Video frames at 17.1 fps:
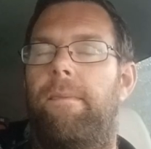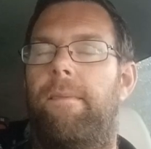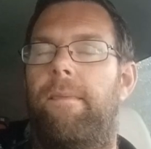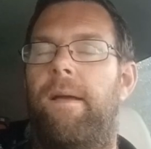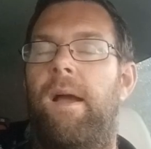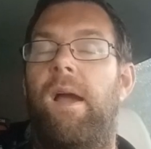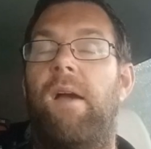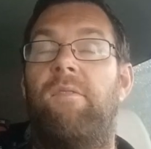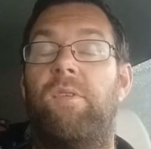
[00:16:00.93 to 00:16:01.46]

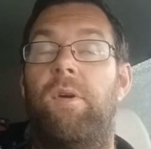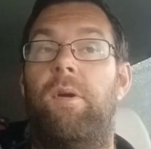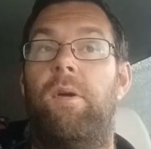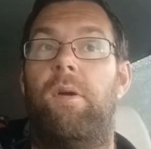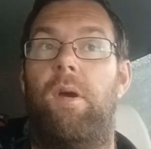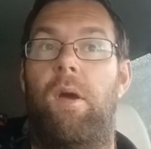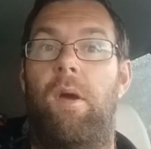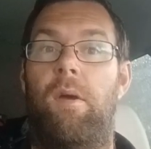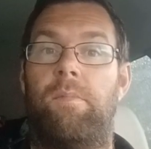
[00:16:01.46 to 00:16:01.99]
I have
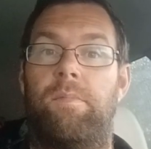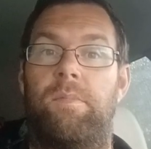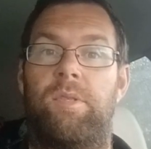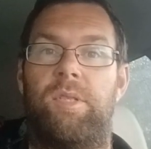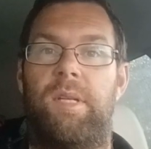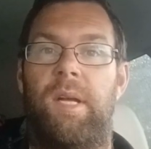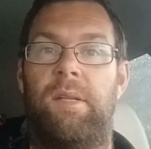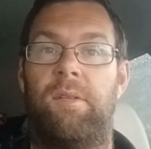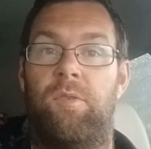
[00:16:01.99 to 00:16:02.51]
a
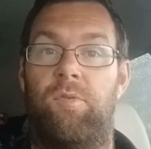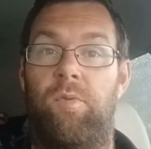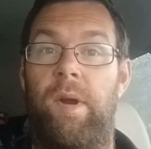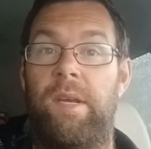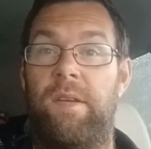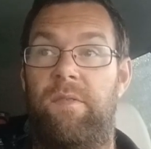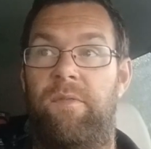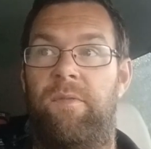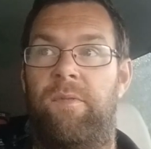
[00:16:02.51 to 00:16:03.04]
standard
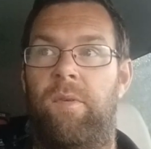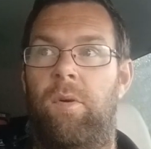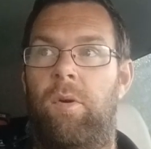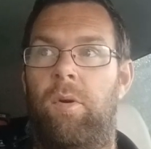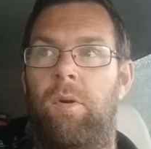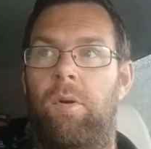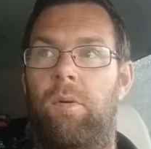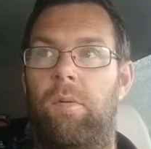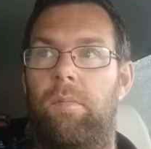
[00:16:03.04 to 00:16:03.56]
rate
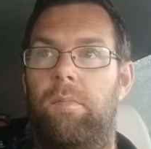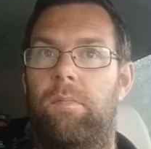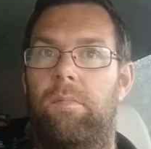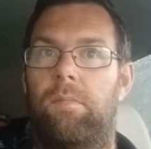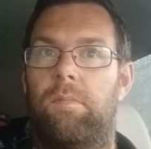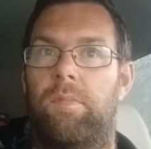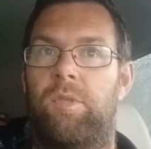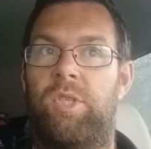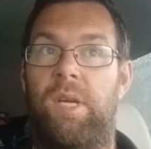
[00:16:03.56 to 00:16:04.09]
for
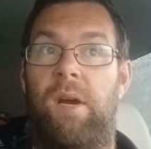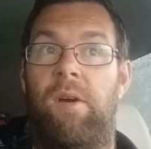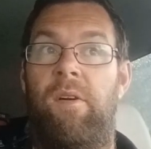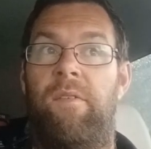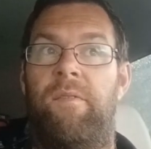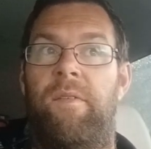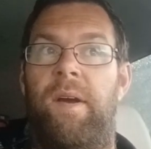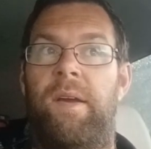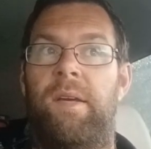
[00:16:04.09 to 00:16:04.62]

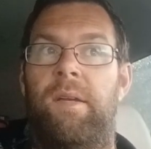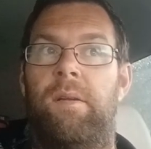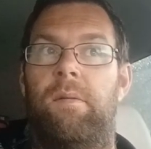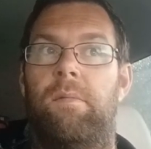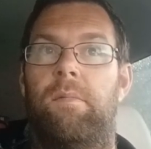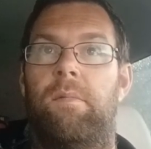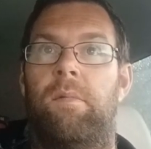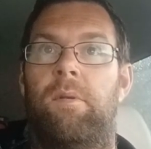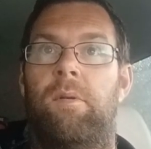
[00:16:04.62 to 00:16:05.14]
scarifying
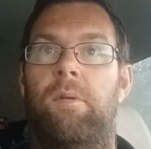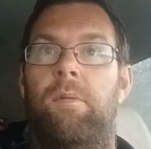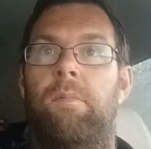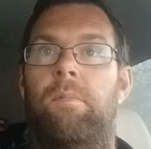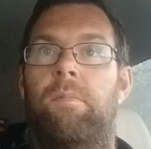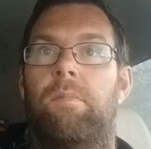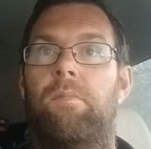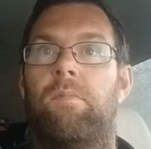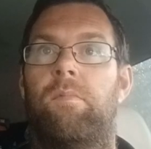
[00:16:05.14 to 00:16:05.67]
and